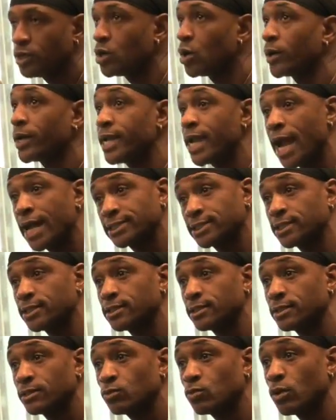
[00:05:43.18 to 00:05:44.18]
No, he
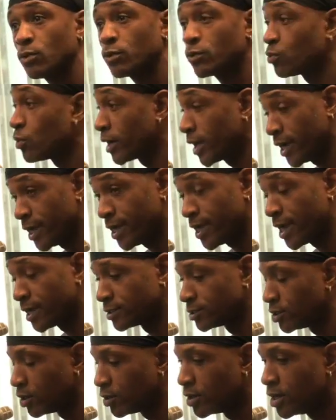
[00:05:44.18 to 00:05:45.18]
hasn't. Well, with one eye, he
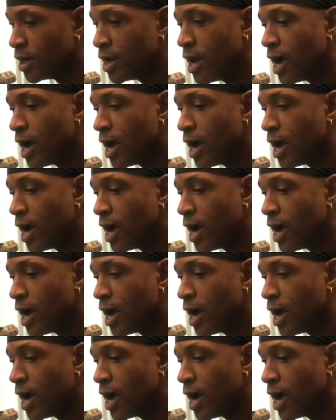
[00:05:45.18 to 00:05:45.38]
has. No.